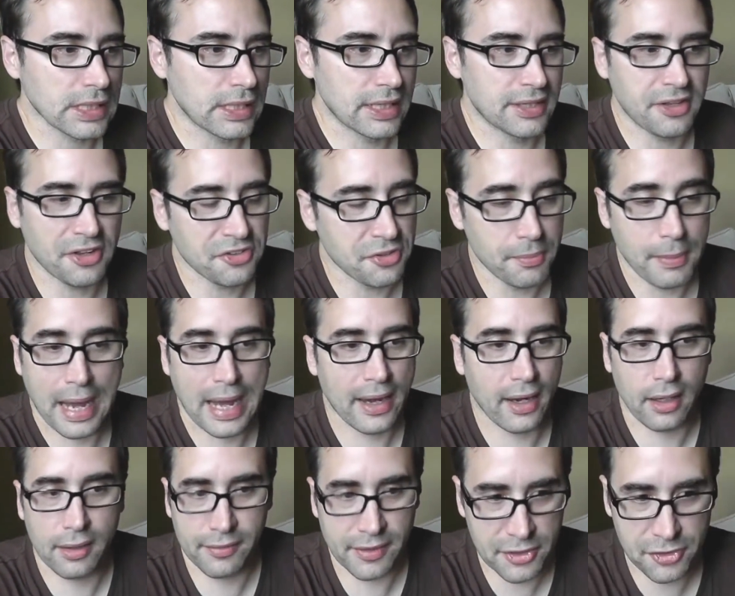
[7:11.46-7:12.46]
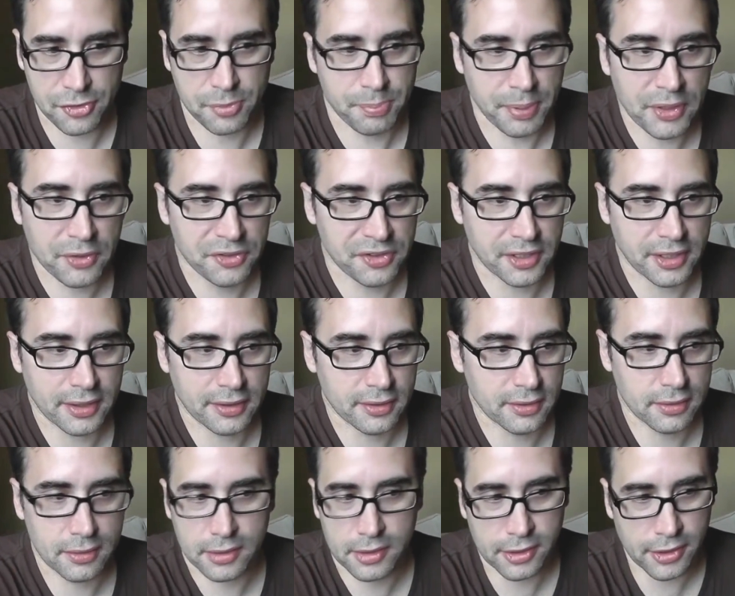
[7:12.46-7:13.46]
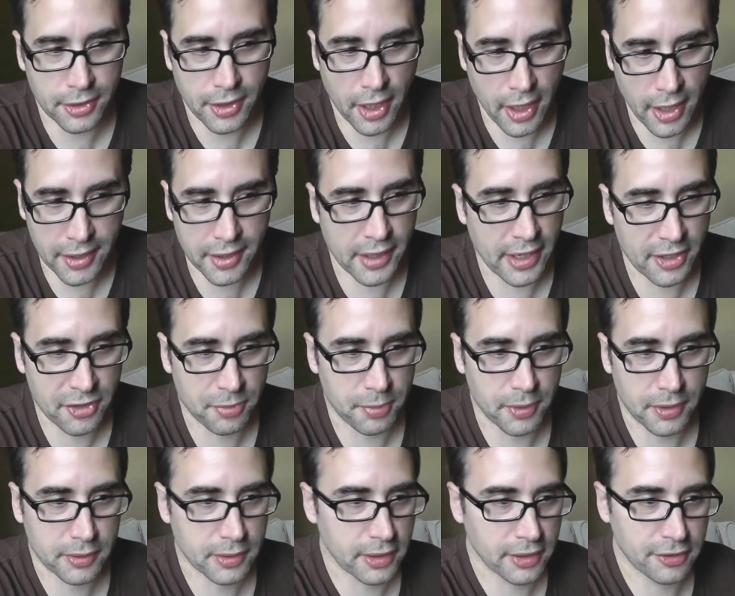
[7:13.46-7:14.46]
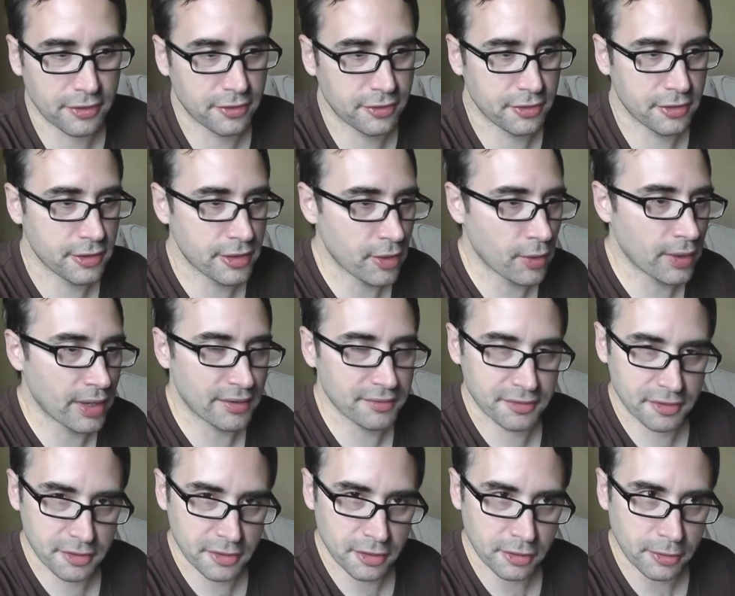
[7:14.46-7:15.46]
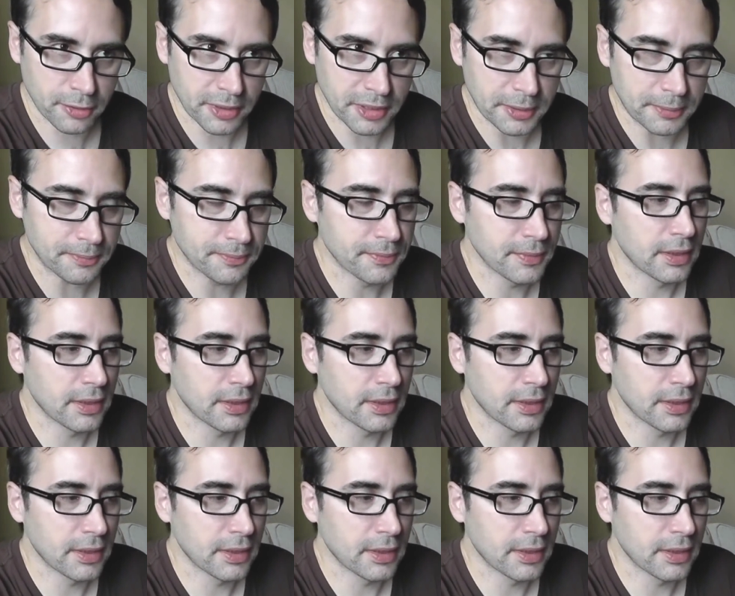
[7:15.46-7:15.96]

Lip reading: It doesn't matter that you built it. You're not an expert because you don't have the degree.